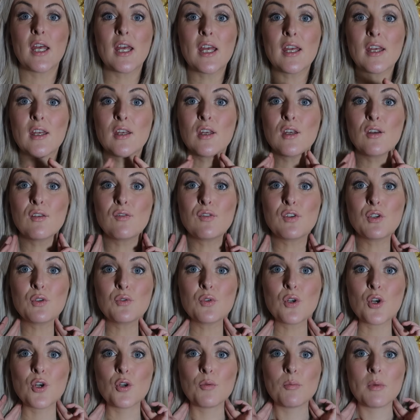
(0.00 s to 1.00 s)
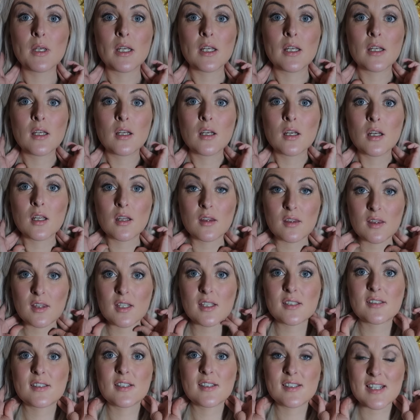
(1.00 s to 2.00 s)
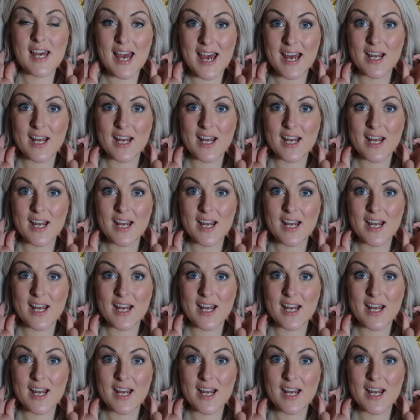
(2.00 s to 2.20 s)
If you know me, this is